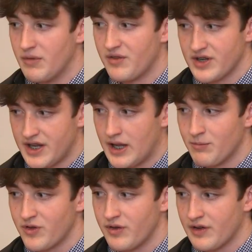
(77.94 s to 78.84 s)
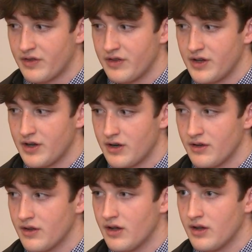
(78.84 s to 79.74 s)
Every game for the rest of the year
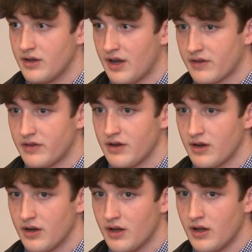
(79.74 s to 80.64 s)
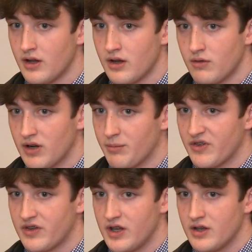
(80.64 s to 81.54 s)
and the next year, when I'm a
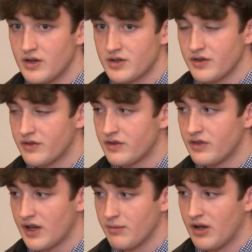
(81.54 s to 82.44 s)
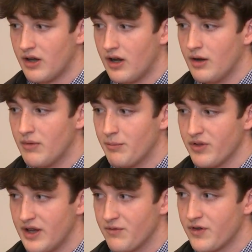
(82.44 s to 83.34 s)
senior, it's just think about um, I'm
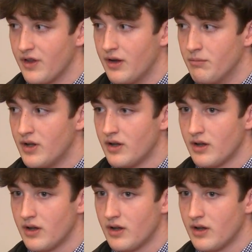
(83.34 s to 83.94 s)
playing for them.